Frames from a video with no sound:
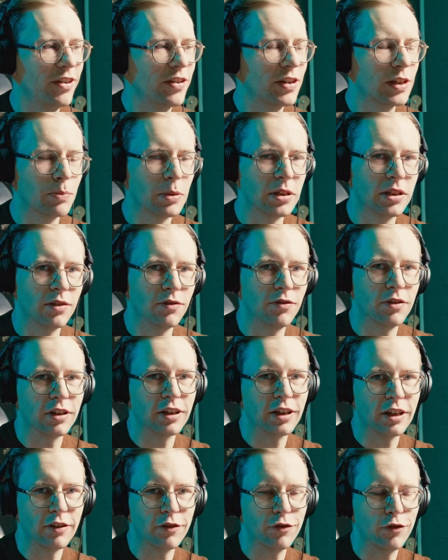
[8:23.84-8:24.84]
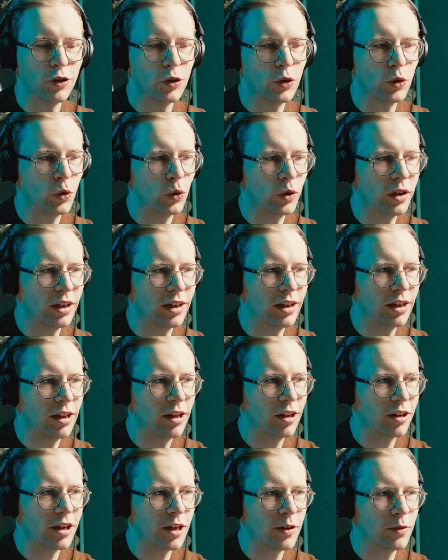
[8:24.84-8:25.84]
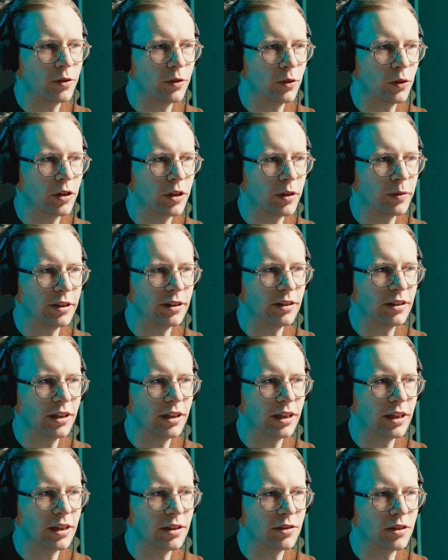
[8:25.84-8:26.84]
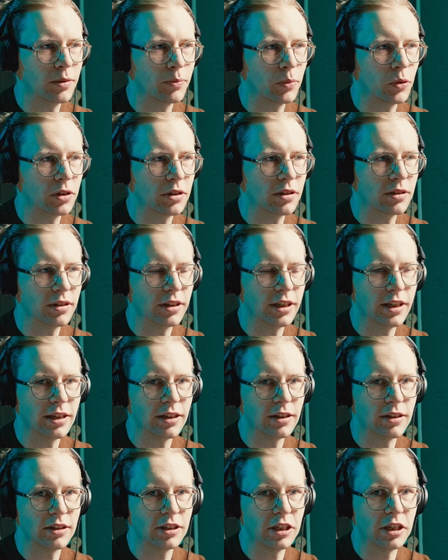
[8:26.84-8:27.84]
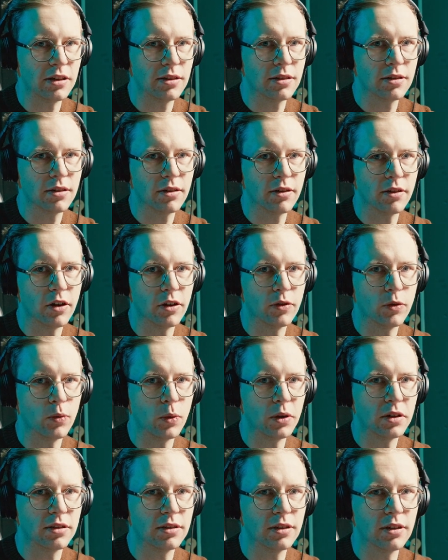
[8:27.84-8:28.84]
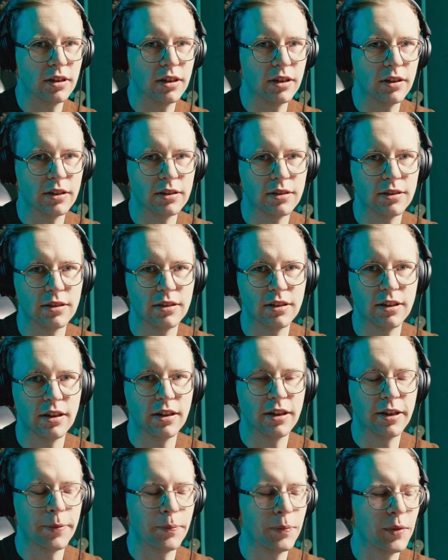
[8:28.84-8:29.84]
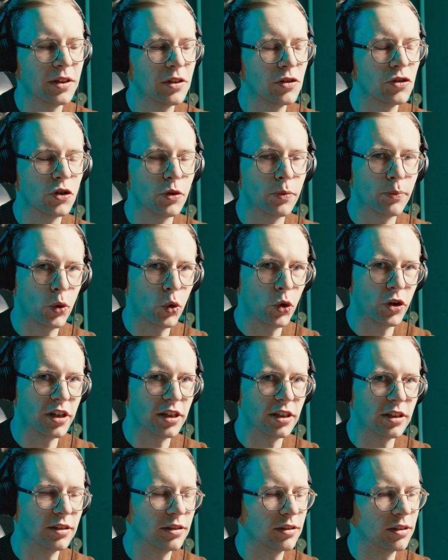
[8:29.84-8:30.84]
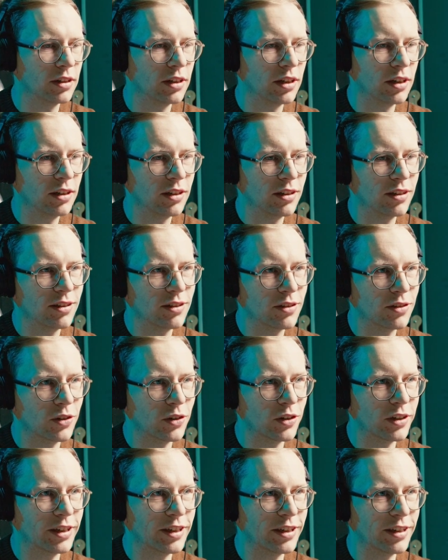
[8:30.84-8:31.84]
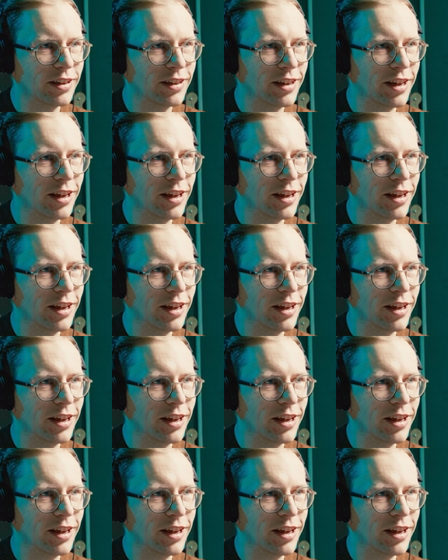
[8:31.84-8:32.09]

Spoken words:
very specific. If you look in the support sheets of what's it's supported. So